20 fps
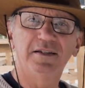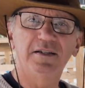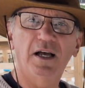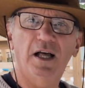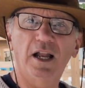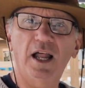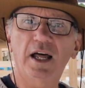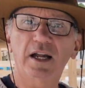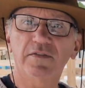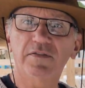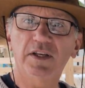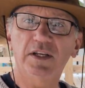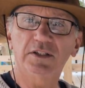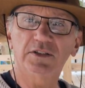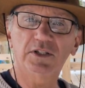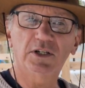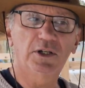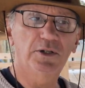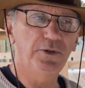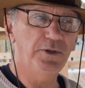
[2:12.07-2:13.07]
a lot of
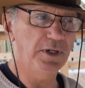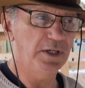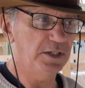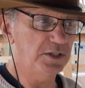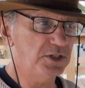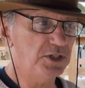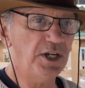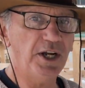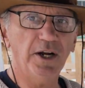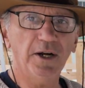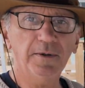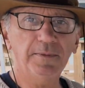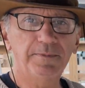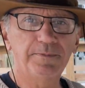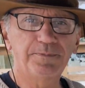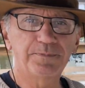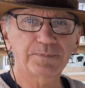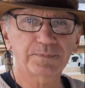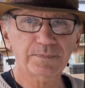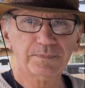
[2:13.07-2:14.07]
things, including a chair.
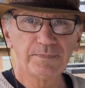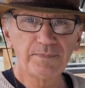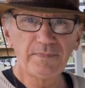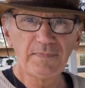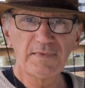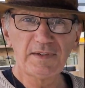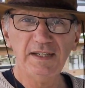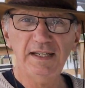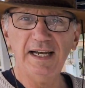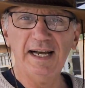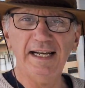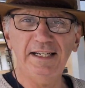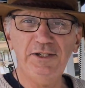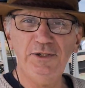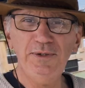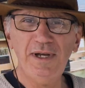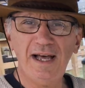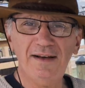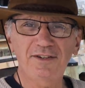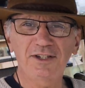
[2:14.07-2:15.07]
I
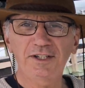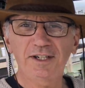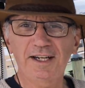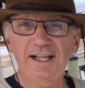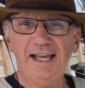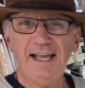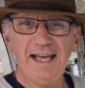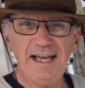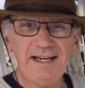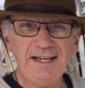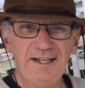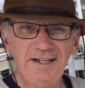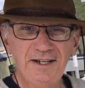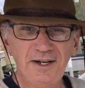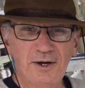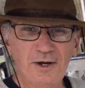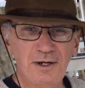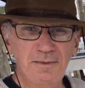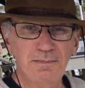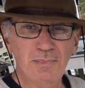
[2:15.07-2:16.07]
do have a little head
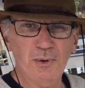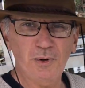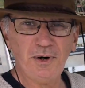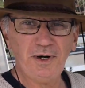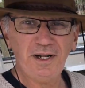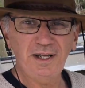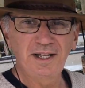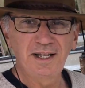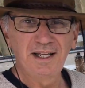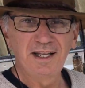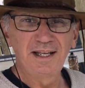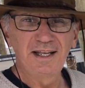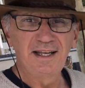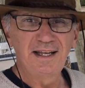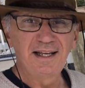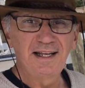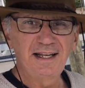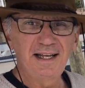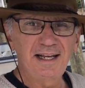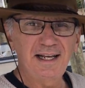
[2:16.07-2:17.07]
on board.
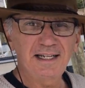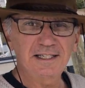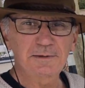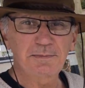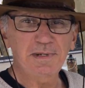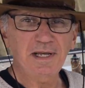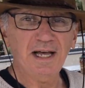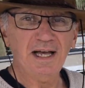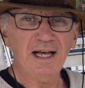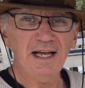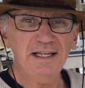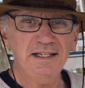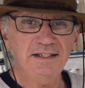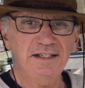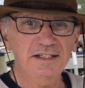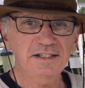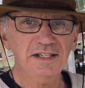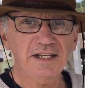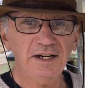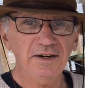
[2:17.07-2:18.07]
That's behind
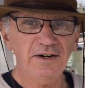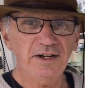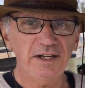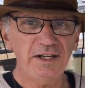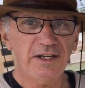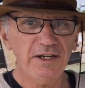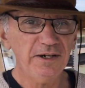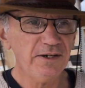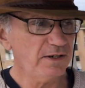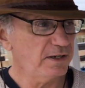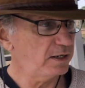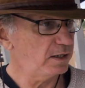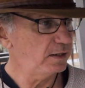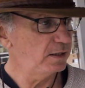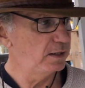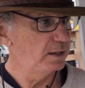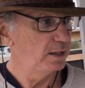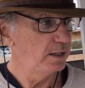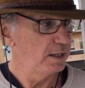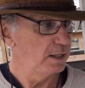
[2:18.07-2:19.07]
this area here.
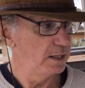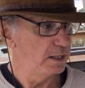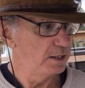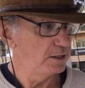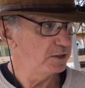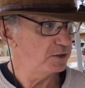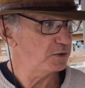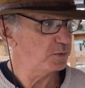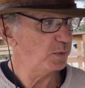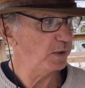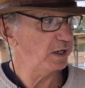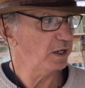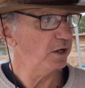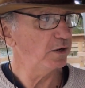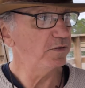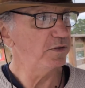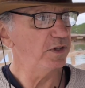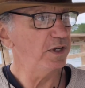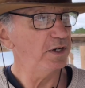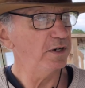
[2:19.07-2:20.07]
I'll swing
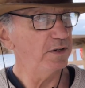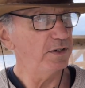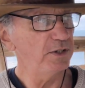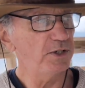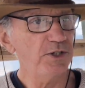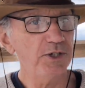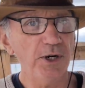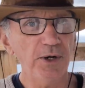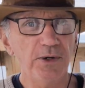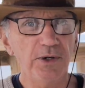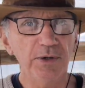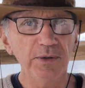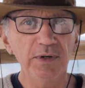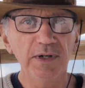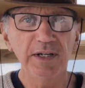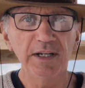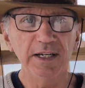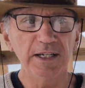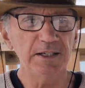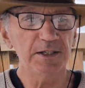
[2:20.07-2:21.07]
over there and show you.
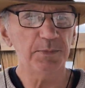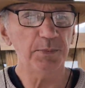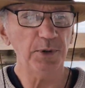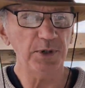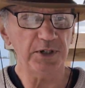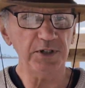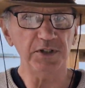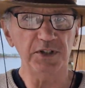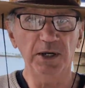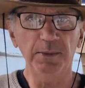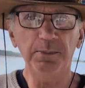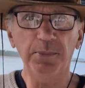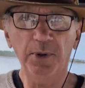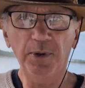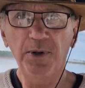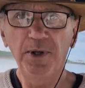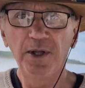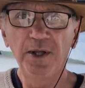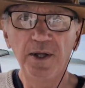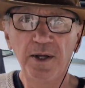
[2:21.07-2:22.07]
It's pretty
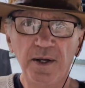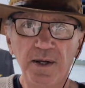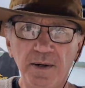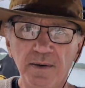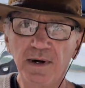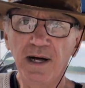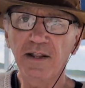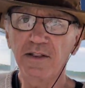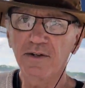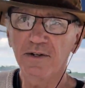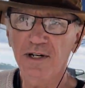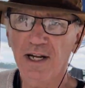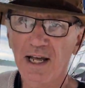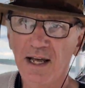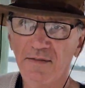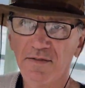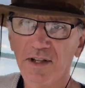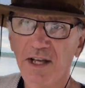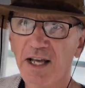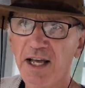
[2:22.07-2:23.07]
simple. Rather than
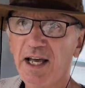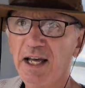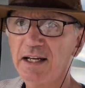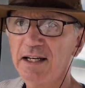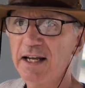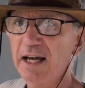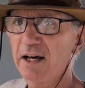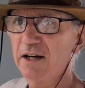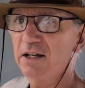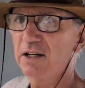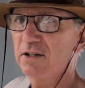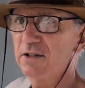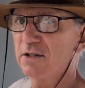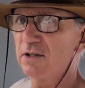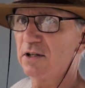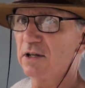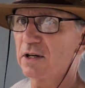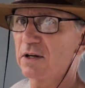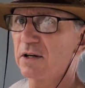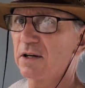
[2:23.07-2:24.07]
having the head down into
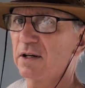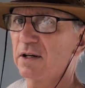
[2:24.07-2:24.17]
the